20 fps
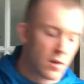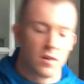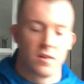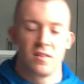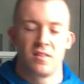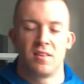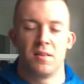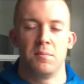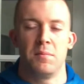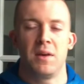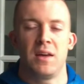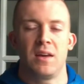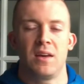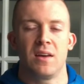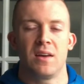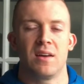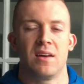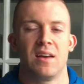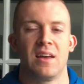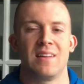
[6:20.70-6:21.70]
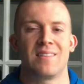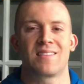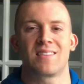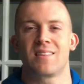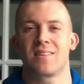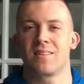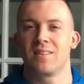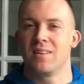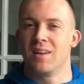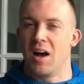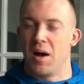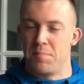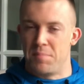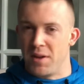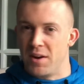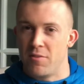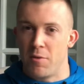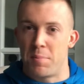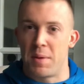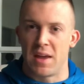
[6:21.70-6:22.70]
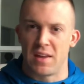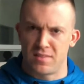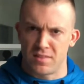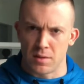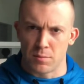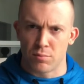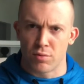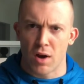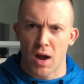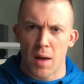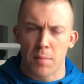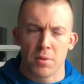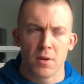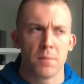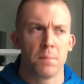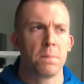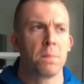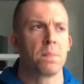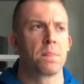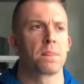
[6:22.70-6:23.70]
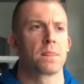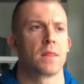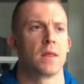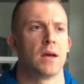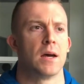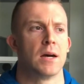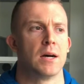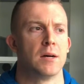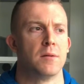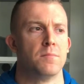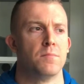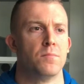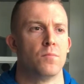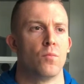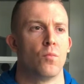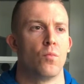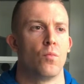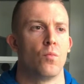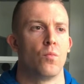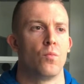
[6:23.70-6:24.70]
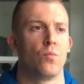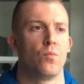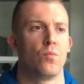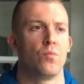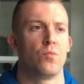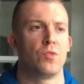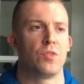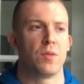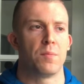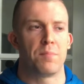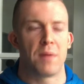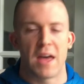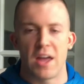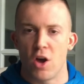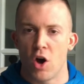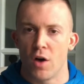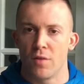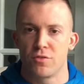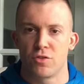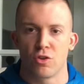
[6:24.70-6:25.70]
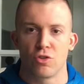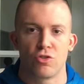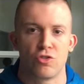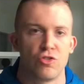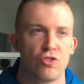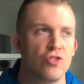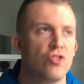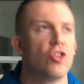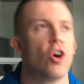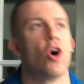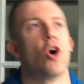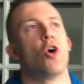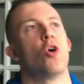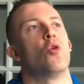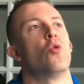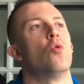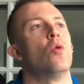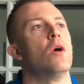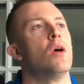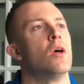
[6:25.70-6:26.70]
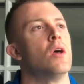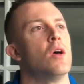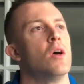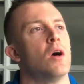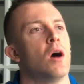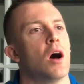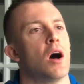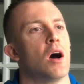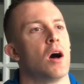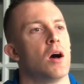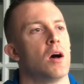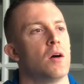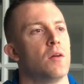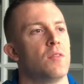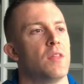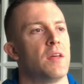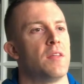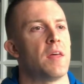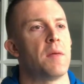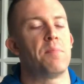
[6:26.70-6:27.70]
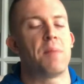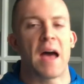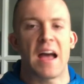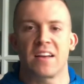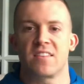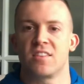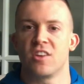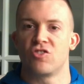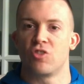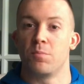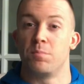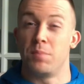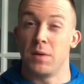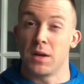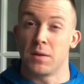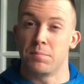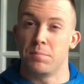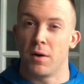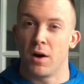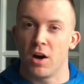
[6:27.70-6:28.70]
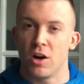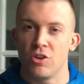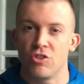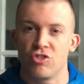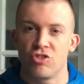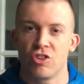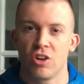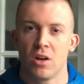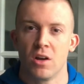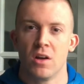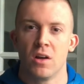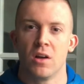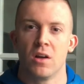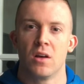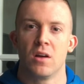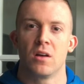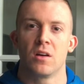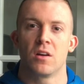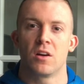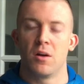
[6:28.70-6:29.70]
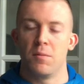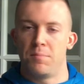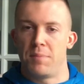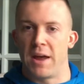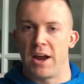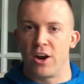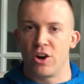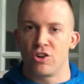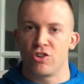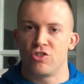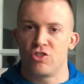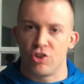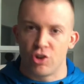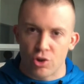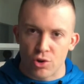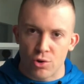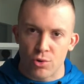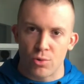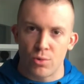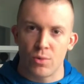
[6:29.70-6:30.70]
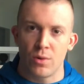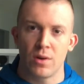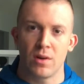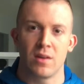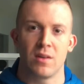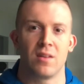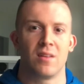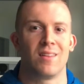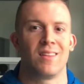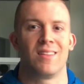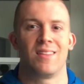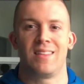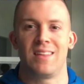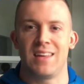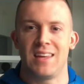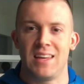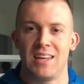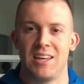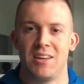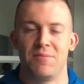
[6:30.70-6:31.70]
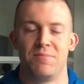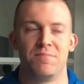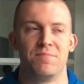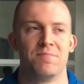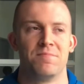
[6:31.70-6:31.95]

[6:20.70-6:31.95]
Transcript: To me, it's a bit of a pacing problem. The payoffs are so, they pack such a big punch compared to the